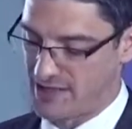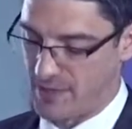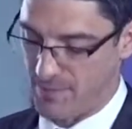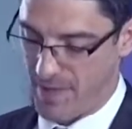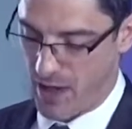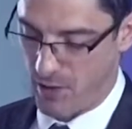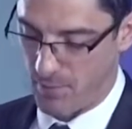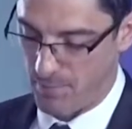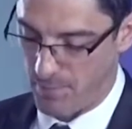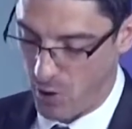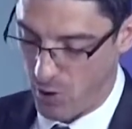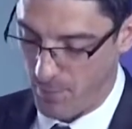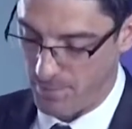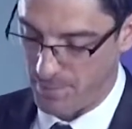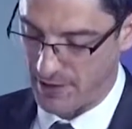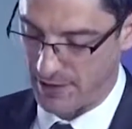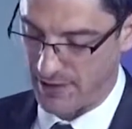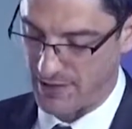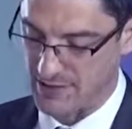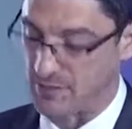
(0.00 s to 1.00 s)
about
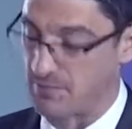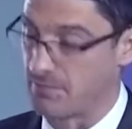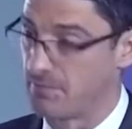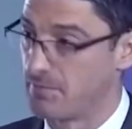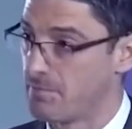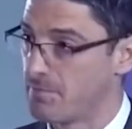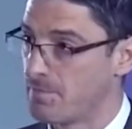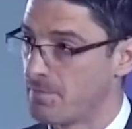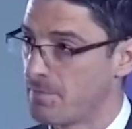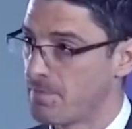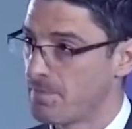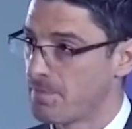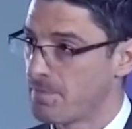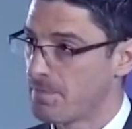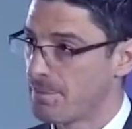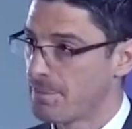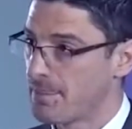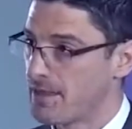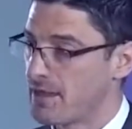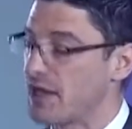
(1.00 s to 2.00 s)
populism
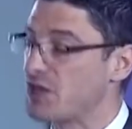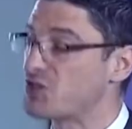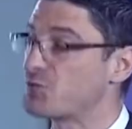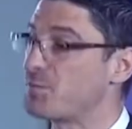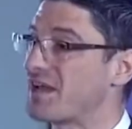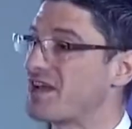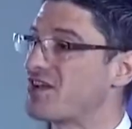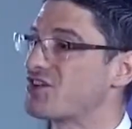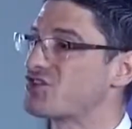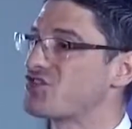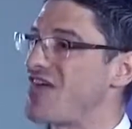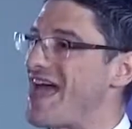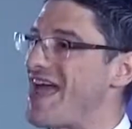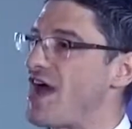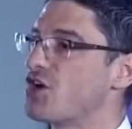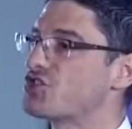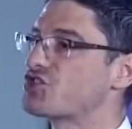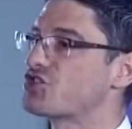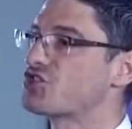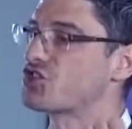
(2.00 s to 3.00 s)
is because they
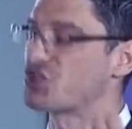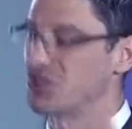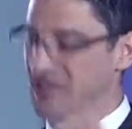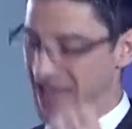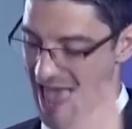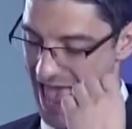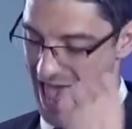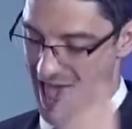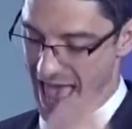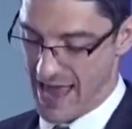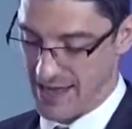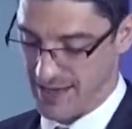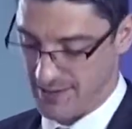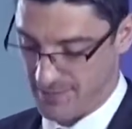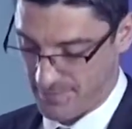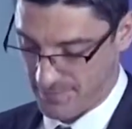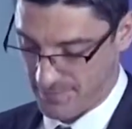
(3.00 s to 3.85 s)
are scared.